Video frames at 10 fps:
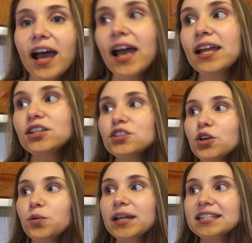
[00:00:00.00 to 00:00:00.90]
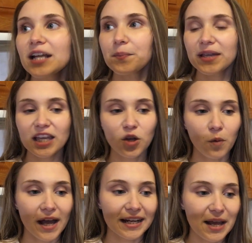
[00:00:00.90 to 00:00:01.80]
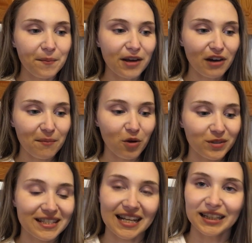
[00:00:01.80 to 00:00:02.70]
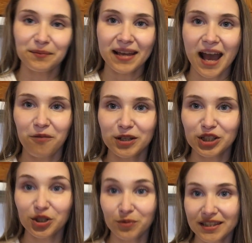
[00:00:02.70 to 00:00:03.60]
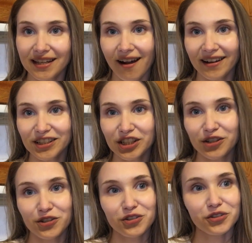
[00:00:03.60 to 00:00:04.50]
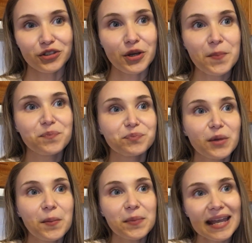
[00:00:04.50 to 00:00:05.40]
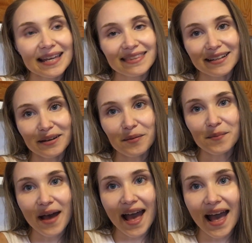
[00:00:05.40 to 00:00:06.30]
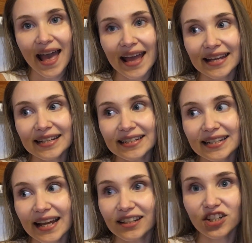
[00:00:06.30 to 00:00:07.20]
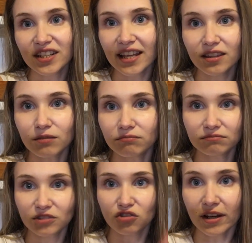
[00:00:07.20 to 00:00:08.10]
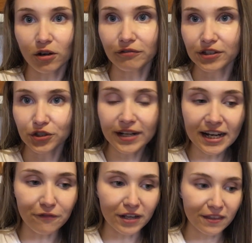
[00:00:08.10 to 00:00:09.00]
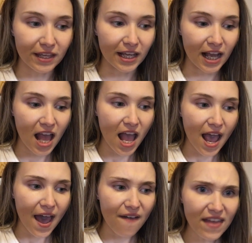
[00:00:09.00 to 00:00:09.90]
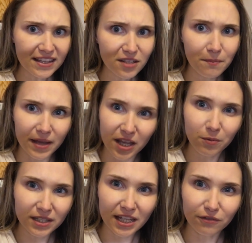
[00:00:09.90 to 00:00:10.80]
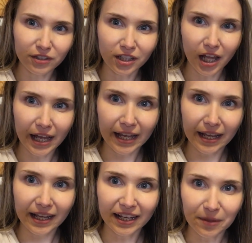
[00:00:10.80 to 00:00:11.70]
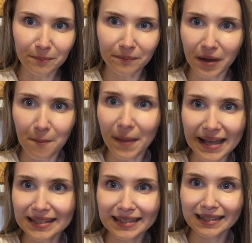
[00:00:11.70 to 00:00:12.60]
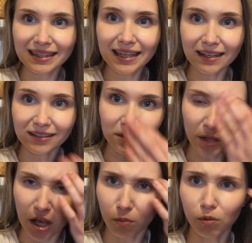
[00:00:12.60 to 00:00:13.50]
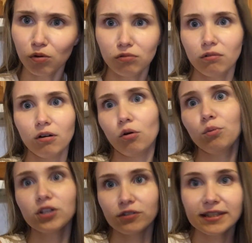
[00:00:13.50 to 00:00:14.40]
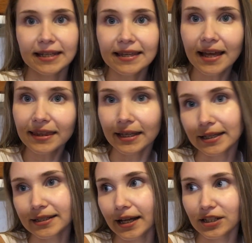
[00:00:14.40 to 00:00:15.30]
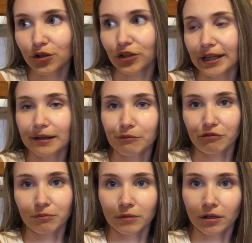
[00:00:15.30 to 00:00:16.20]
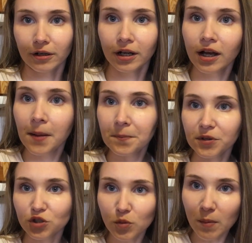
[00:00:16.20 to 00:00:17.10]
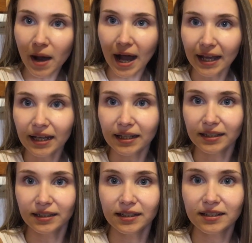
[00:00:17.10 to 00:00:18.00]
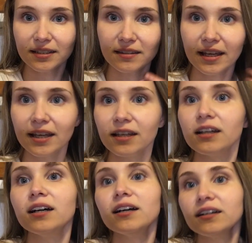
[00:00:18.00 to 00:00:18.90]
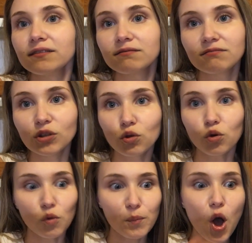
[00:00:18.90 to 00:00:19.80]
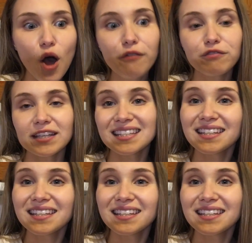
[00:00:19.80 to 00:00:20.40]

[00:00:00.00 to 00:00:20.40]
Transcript: And so we ended up picking one, and my grandma was telling me how when she was young she used to pick them and just eat them straight off the tree and everything. And that to me was even like an amazing thing because I'm like, well, we don't see that these days. You only get them from, you know, the supermarket and they look all perfect.